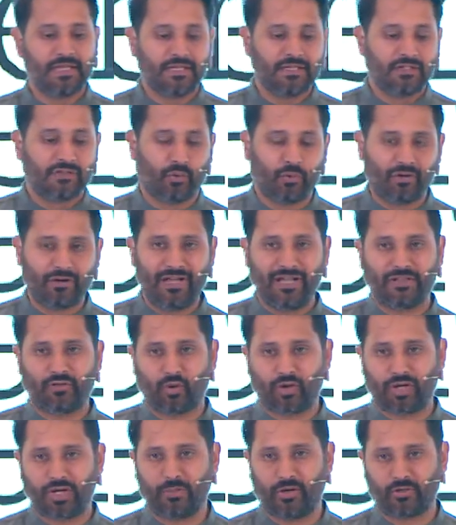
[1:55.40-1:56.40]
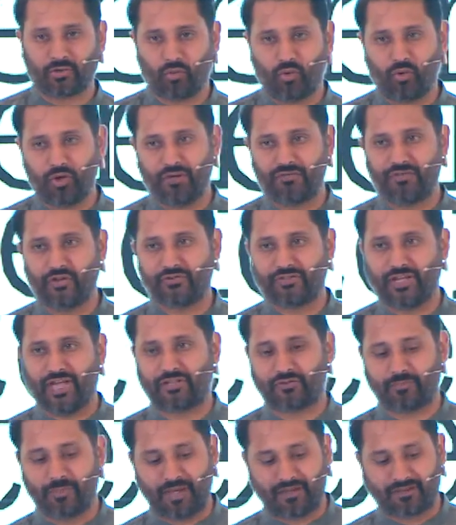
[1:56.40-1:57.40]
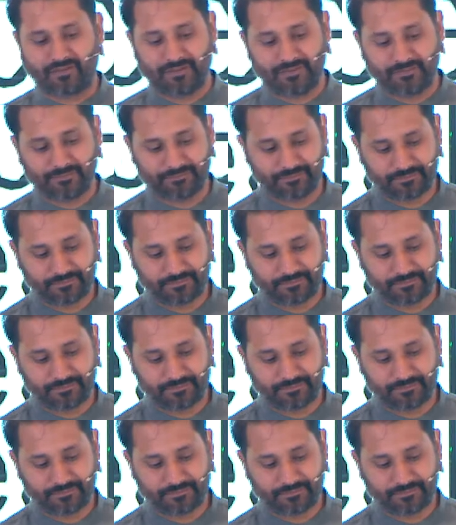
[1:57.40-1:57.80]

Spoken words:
So we're really talking about all of those aspects.